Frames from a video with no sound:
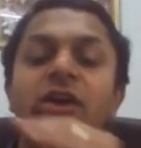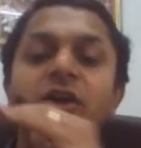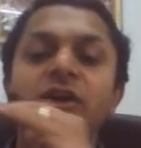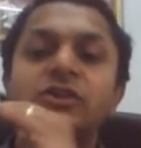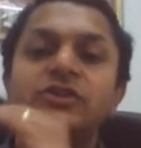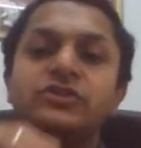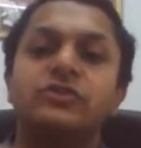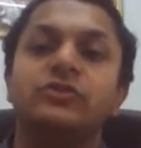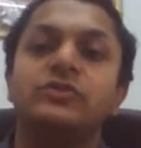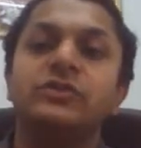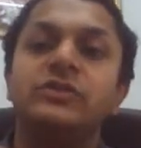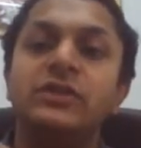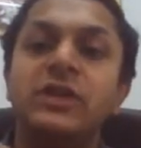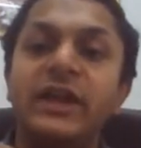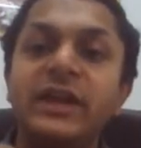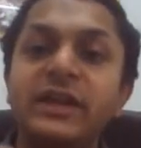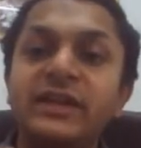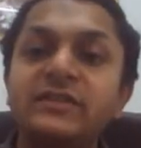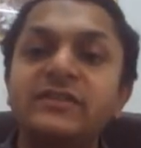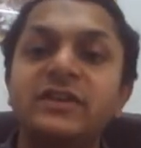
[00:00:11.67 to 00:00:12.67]
So
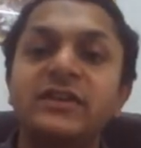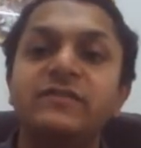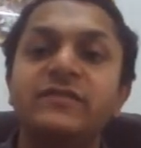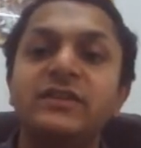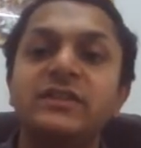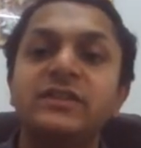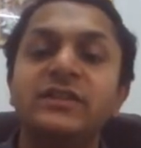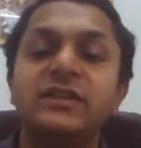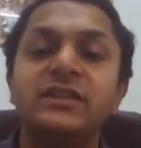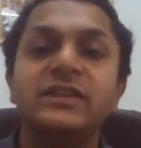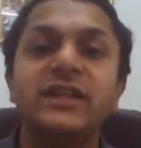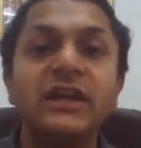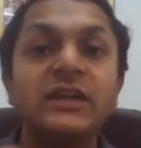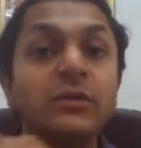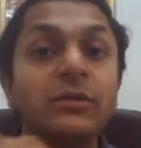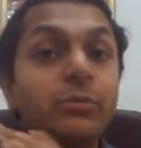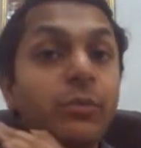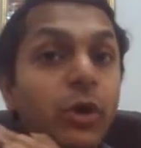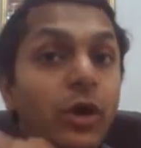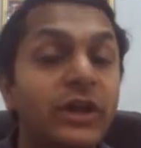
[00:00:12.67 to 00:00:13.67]
it is given that
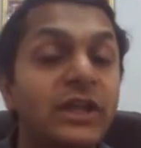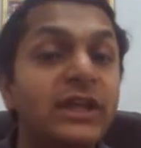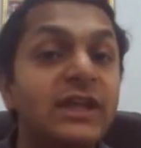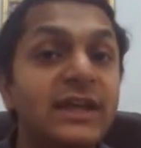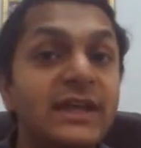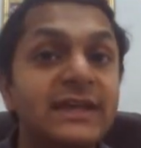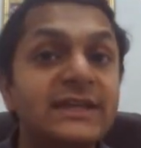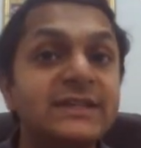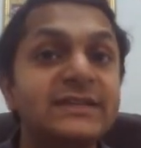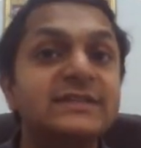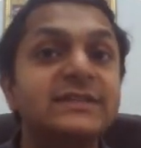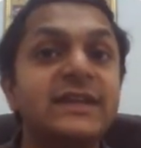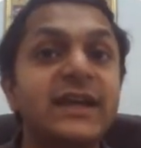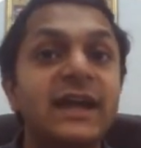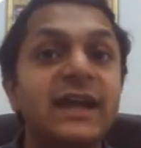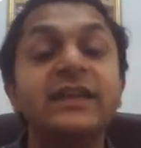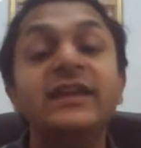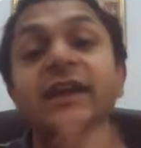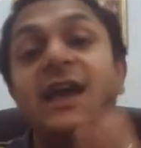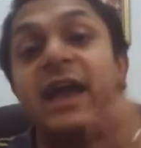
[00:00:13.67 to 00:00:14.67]
the body is
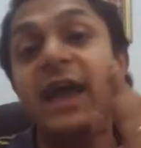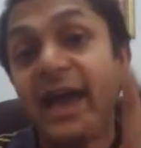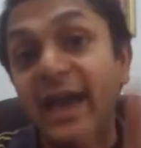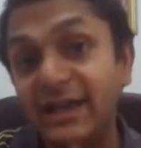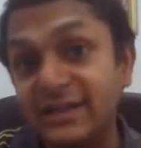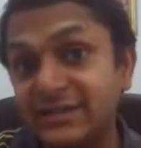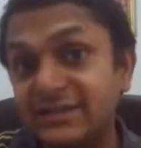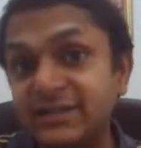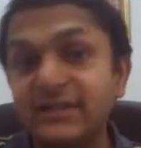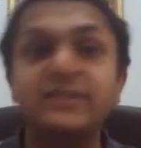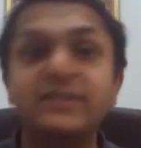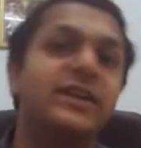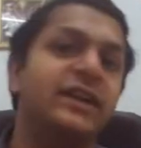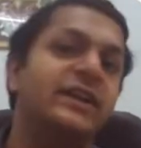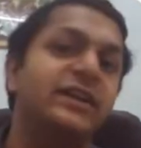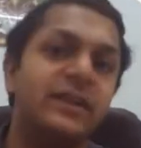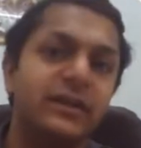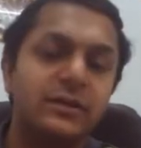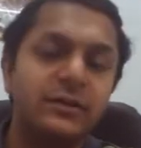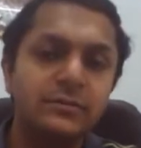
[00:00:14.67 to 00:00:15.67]
getting
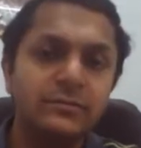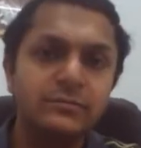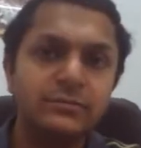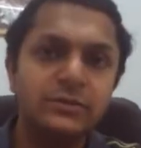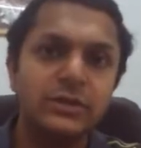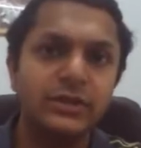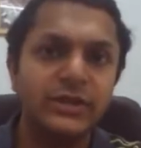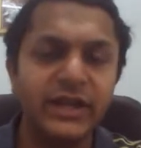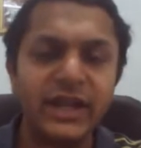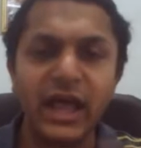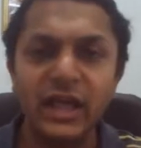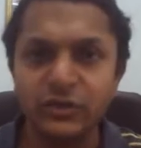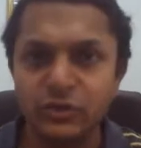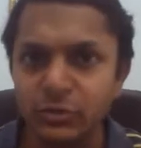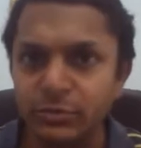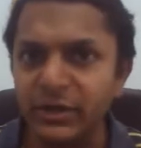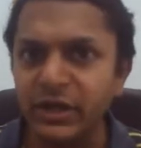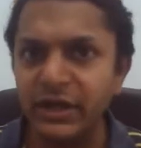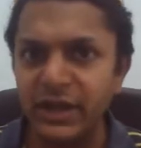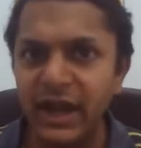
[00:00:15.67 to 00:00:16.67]
accelerated. So there has
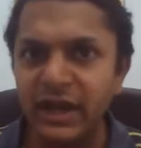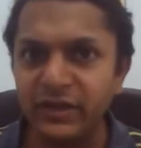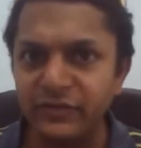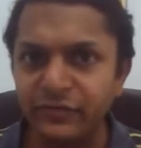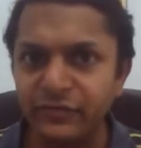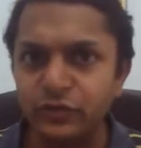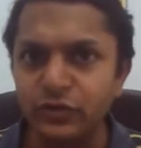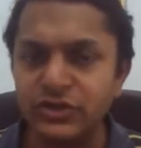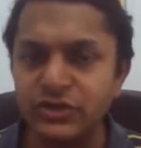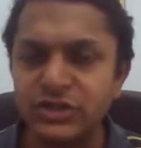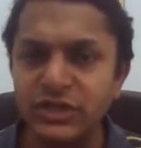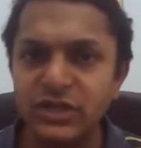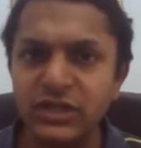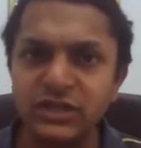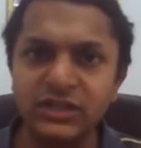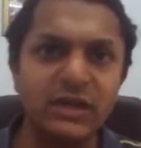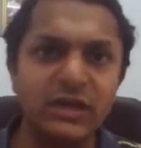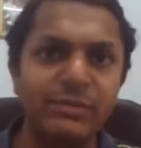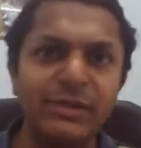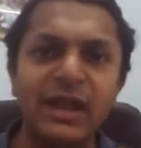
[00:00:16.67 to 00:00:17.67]
to be a net force.
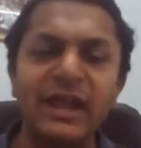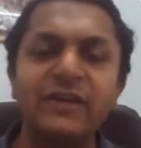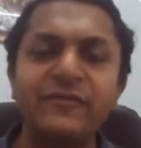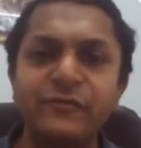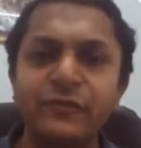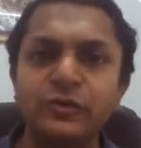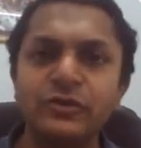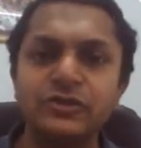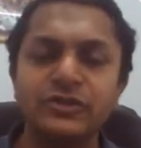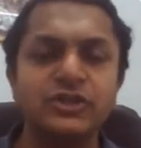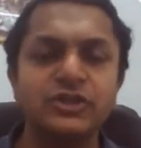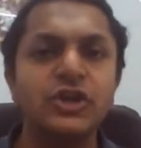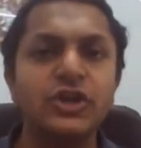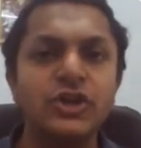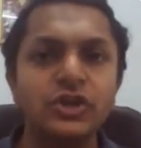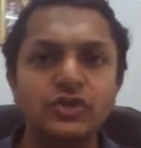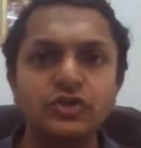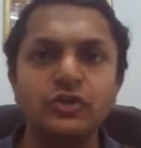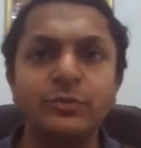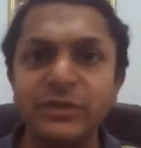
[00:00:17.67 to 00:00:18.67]
The applied force
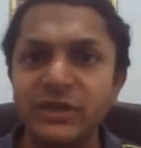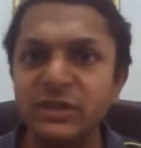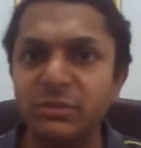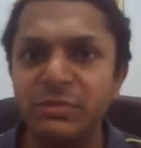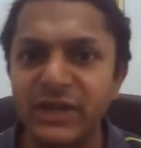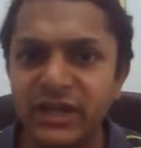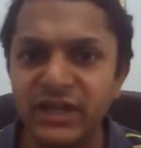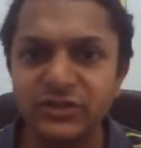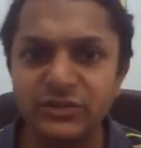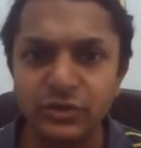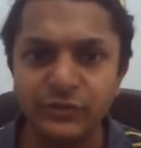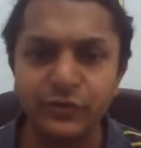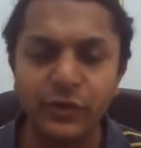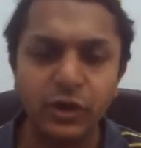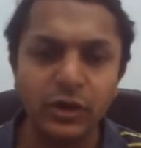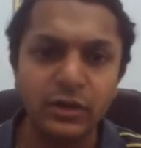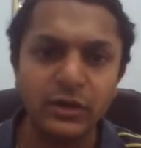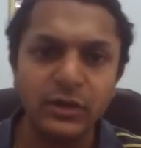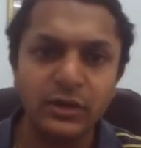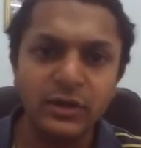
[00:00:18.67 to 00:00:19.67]
should be the biggest of
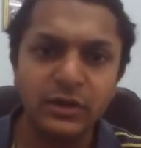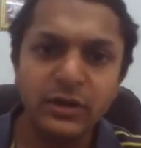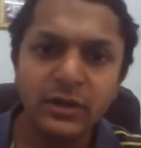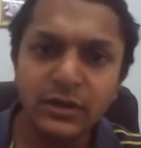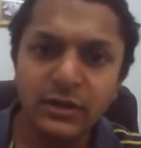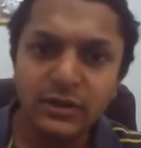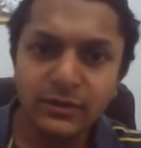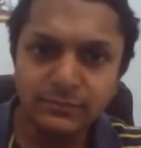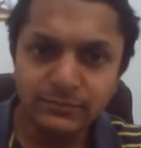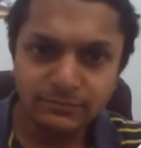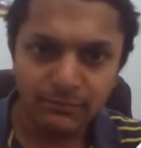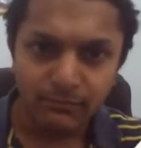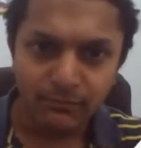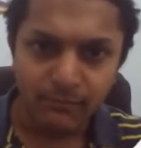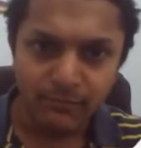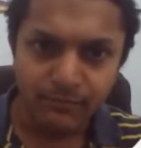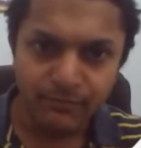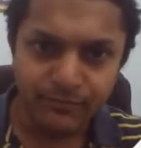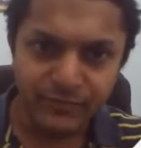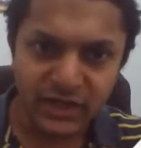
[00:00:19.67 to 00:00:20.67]
all.
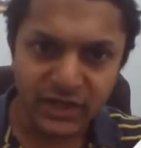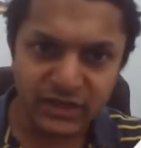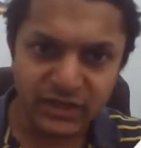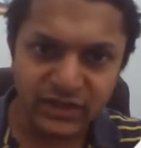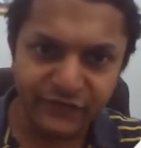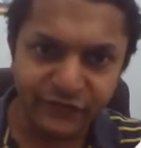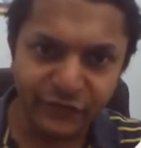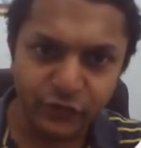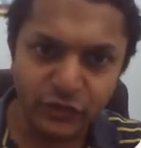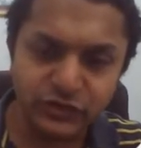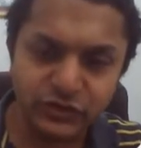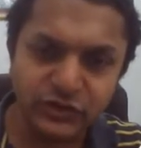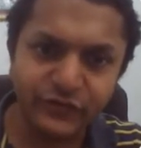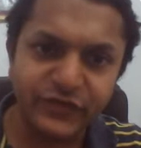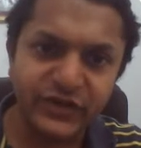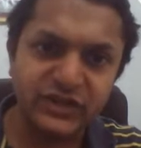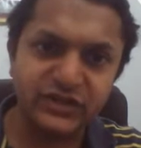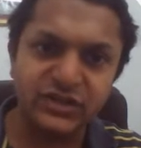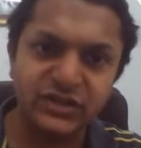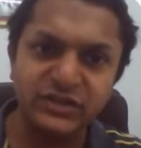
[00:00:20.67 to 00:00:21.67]
The force of
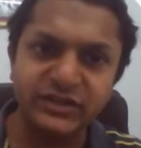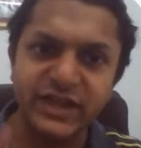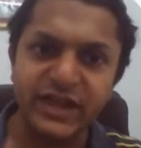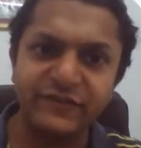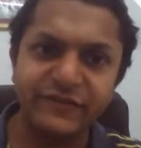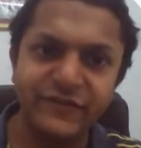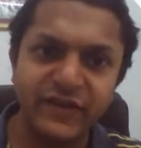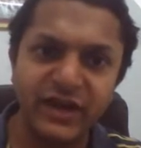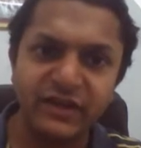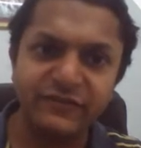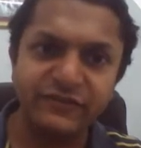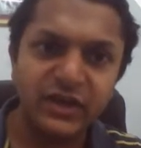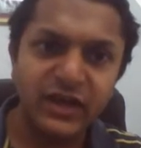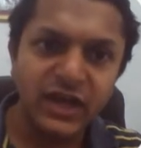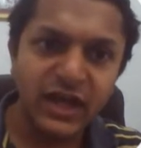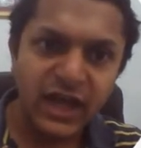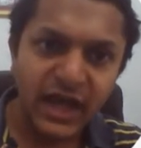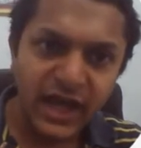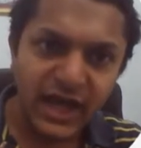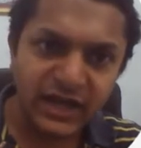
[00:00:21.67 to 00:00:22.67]
friction is Ff
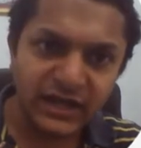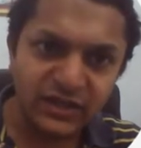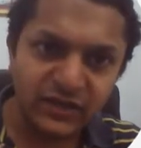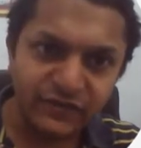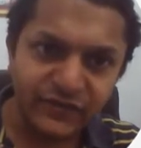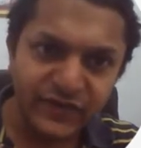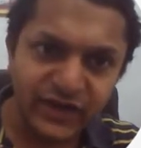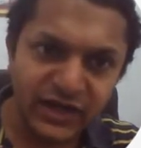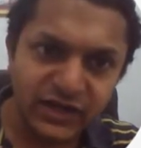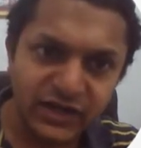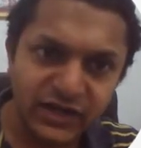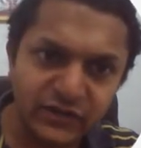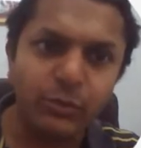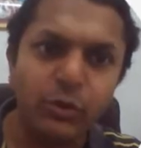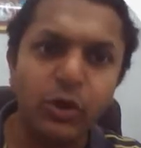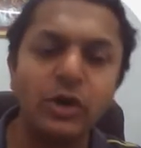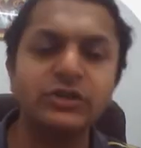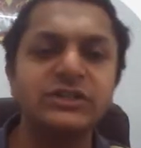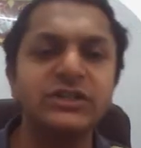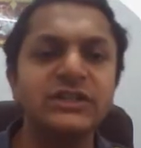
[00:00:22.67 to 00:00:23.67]
and the weight of the
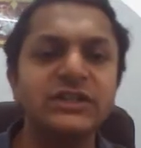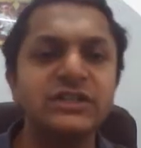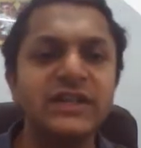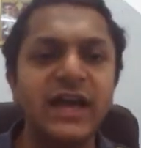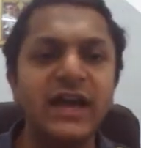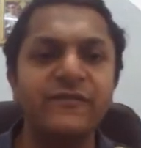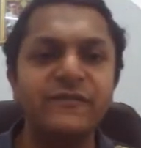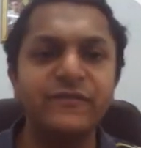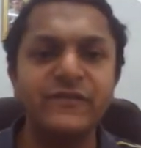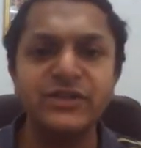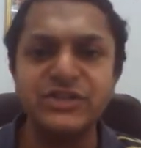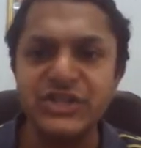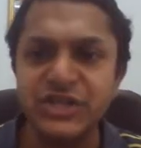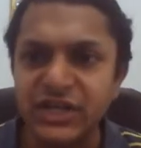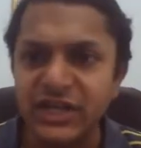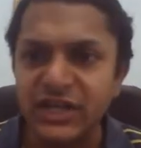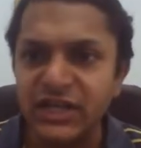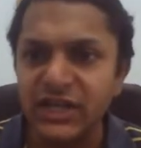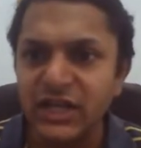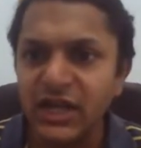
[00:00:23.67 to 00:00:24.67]
box is
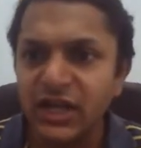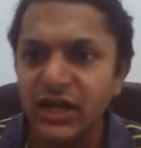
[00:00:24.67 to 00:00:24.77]
Fg.